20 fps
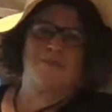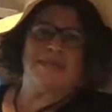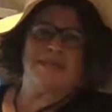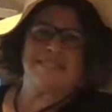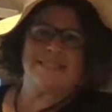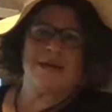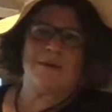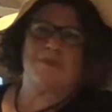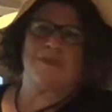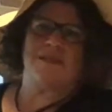a
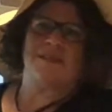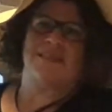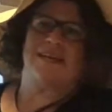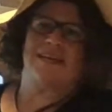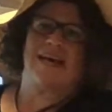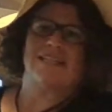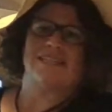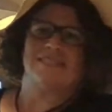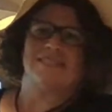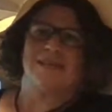template that
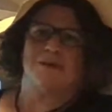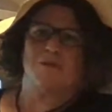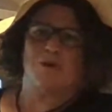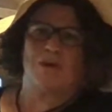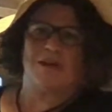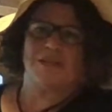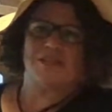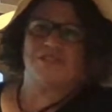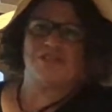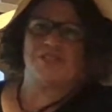had some
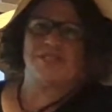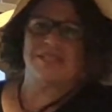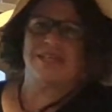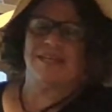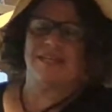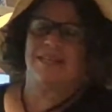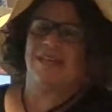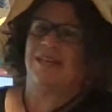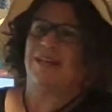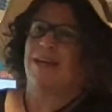questions
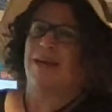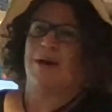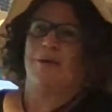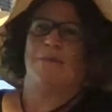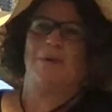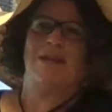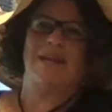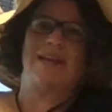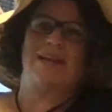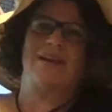on it,
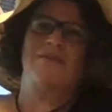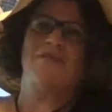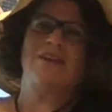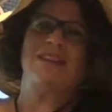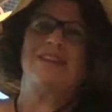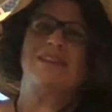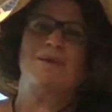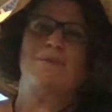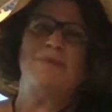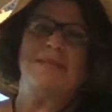but it never
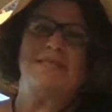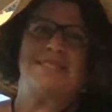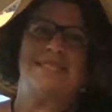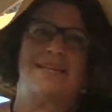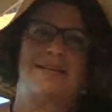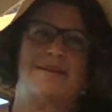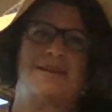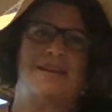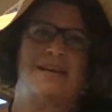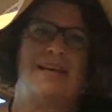
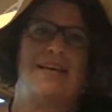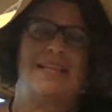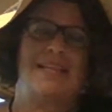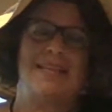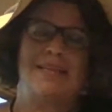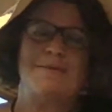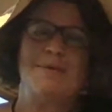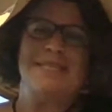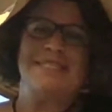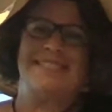
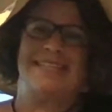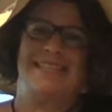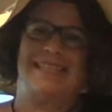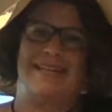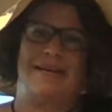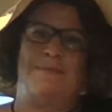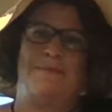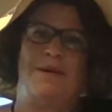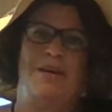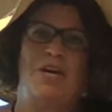limited
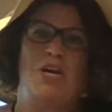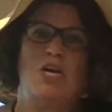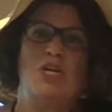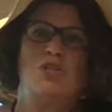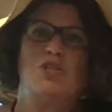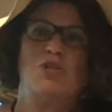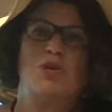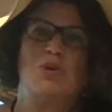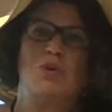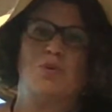them
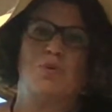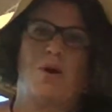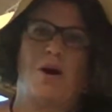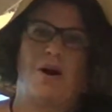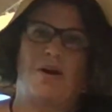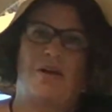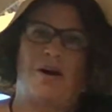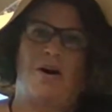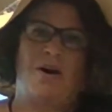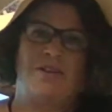to
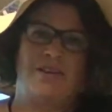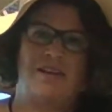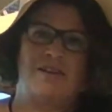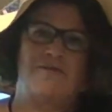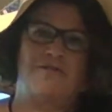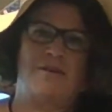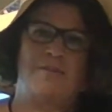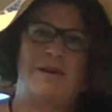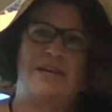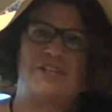all the
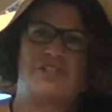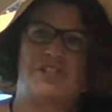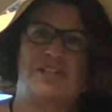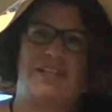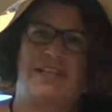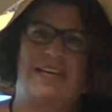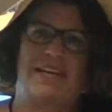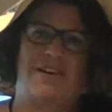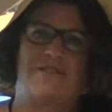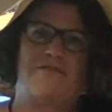information
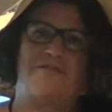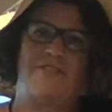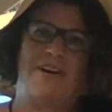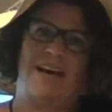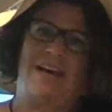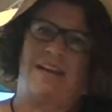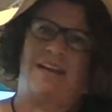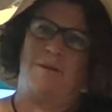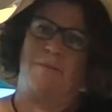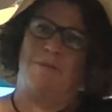they could
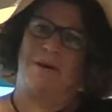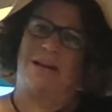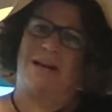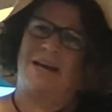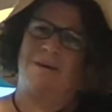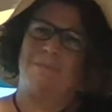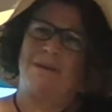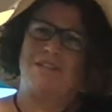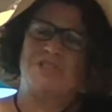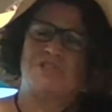find, but I
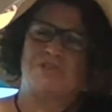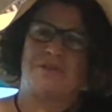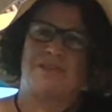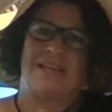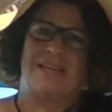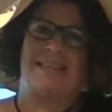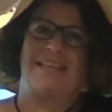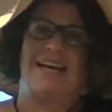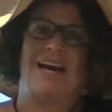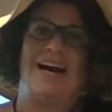made sure
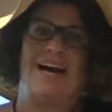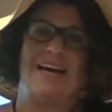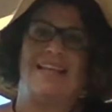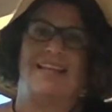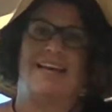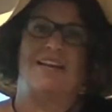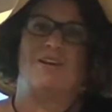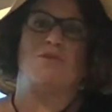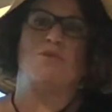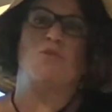that they highlighted